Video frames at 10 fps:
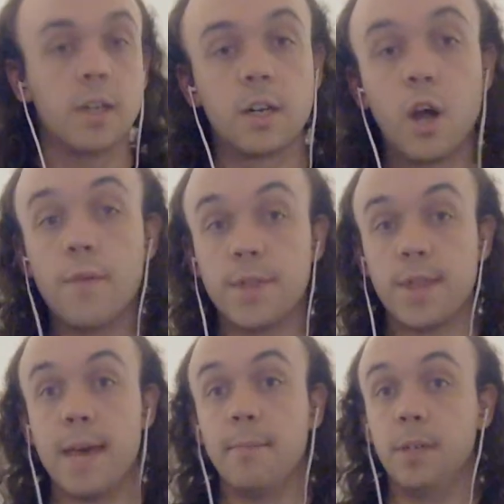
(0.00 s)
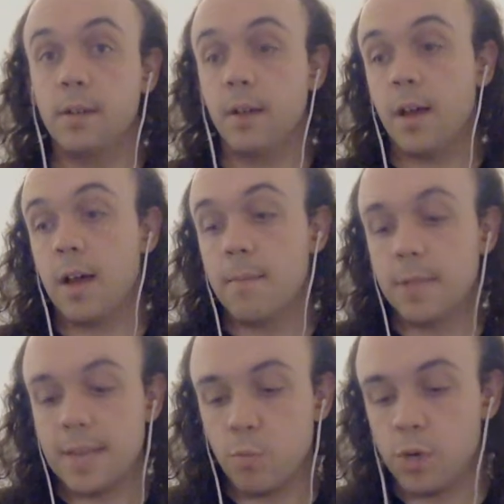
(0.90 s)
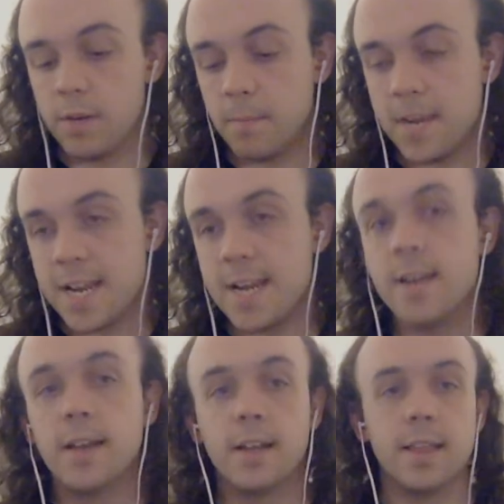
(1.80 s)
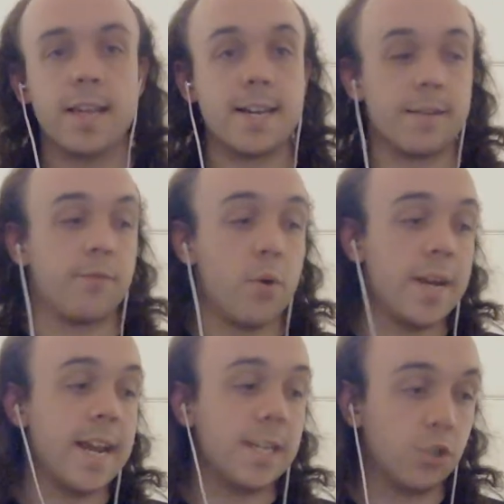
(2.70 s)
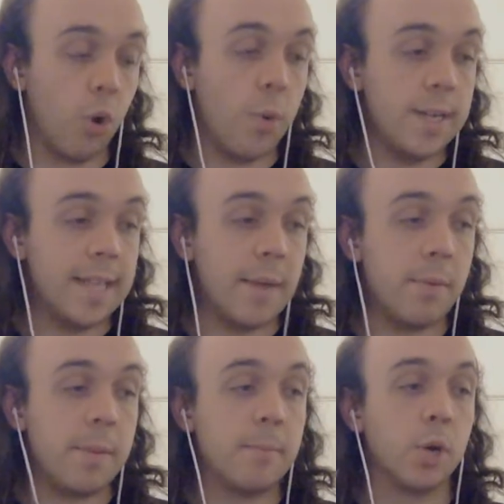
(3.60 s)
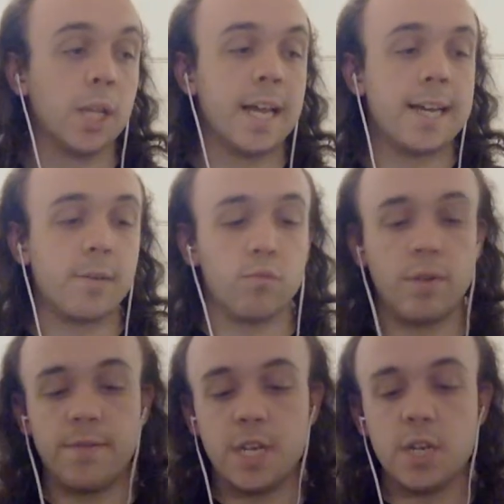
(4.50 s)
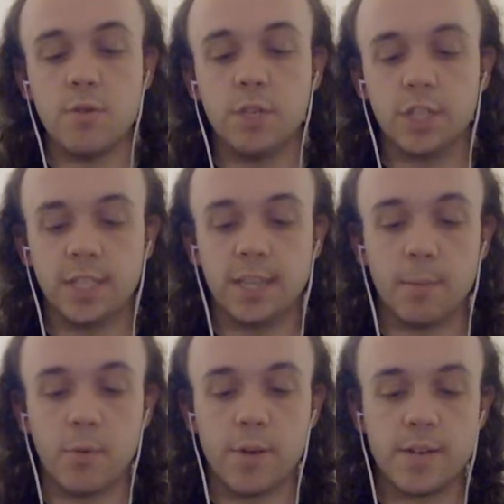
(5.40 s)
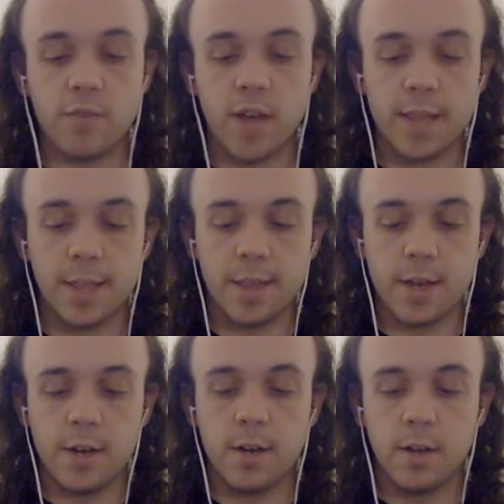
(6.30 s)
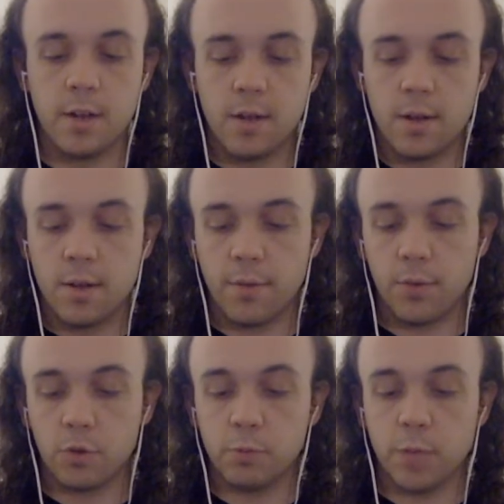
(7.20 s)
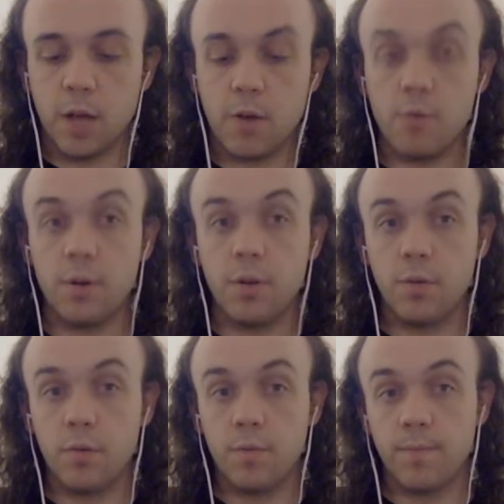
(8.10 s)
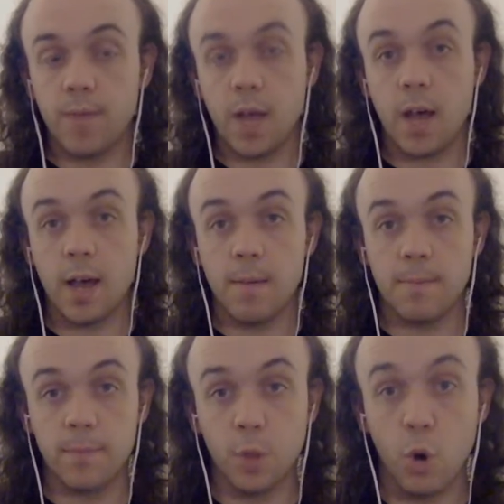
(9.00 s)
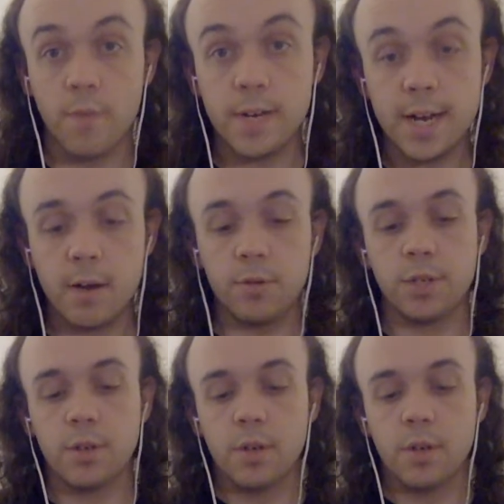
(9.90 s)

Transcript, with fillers: cover them, but they wouldn't be like 40k stories. They would be more like reviews and summaries rather than full-blown lore videos.